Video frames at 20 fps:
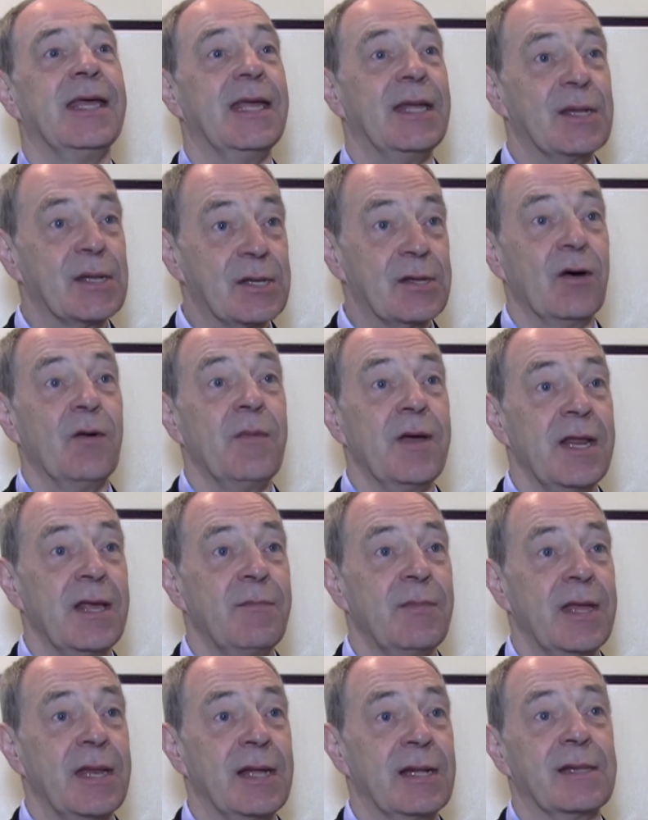in so
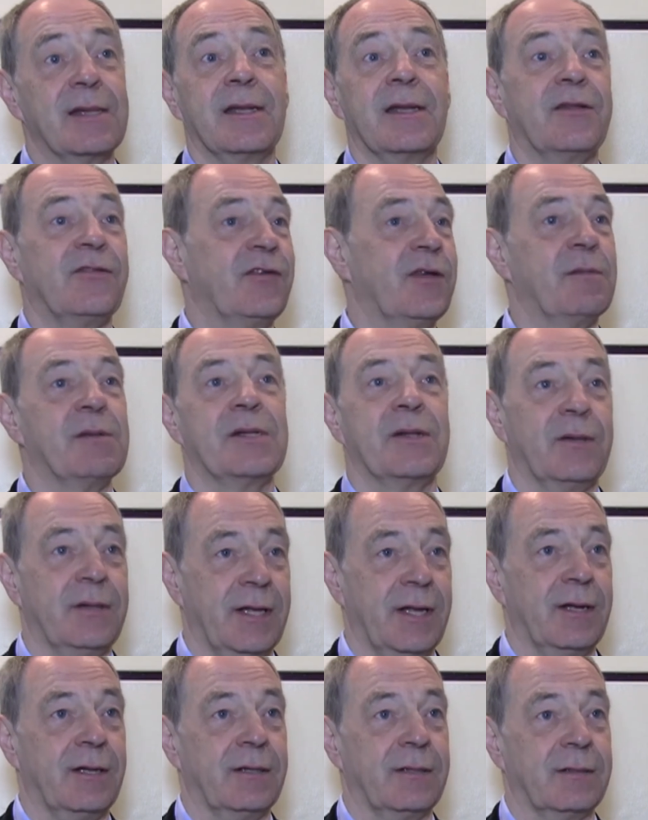many meetings that achieve so
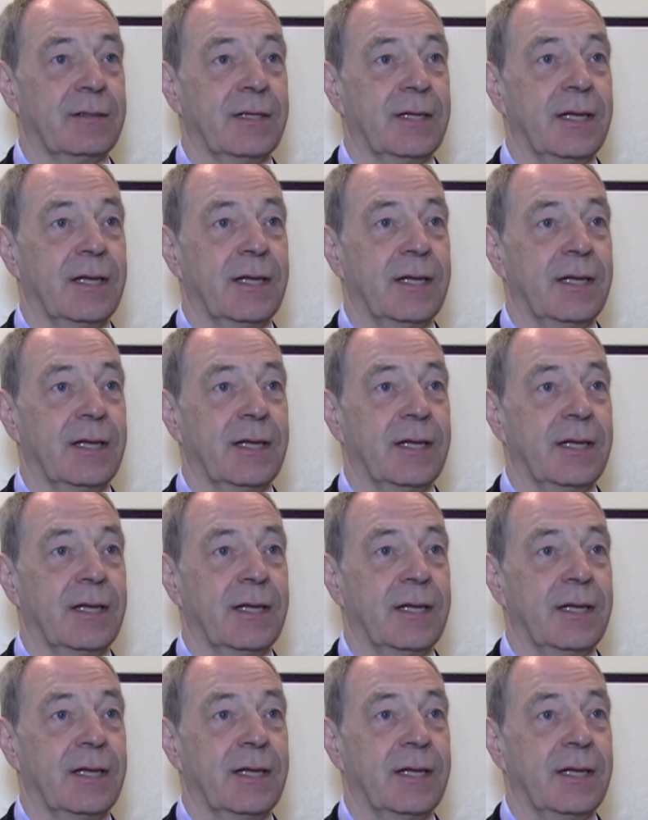little?